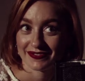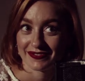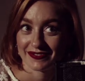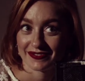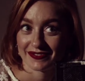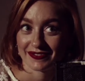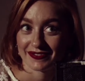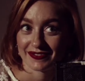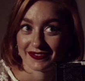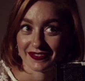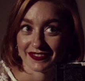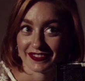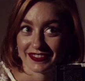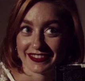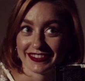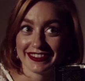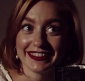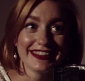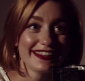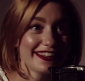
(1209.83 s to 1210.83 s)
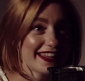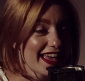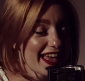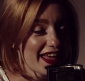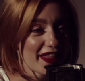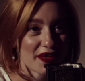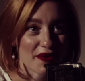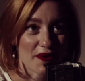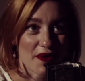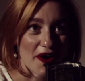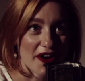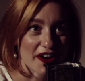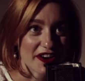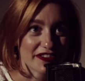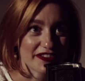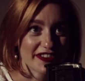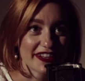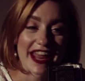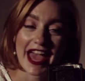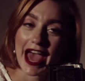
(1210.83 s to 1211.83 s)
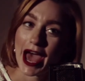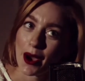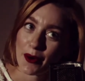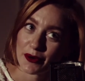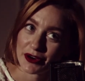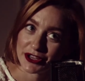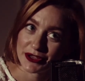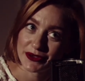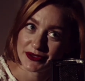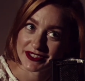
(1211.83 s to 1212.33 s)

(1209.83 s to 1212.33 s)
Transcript: I'm Arvin. There's Jesse Cox. Arvin, how are you